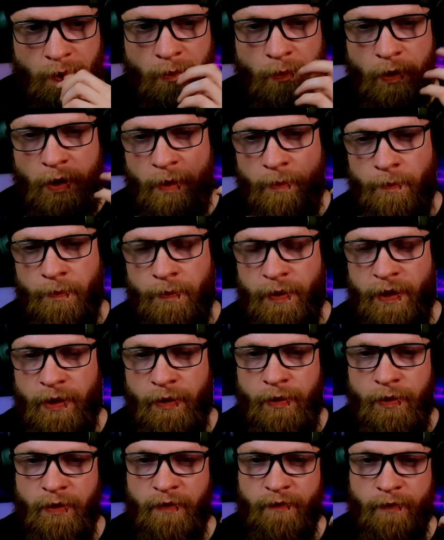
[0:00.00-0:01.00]
What a
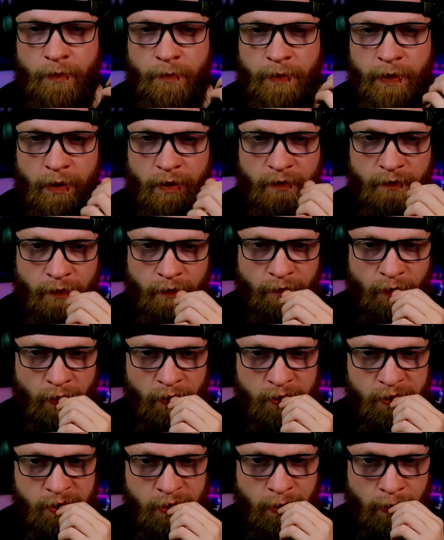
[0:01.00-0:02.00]
beautiful, beautiful
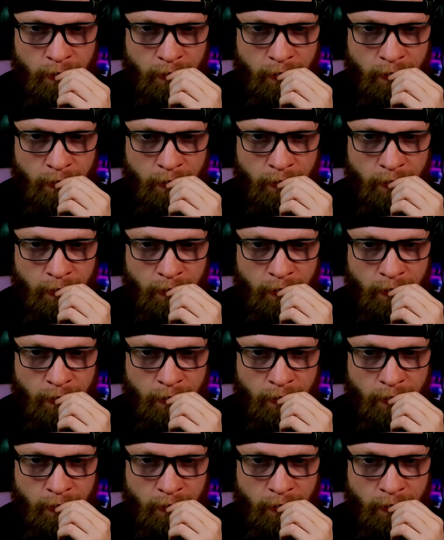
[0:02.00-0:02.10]
voice.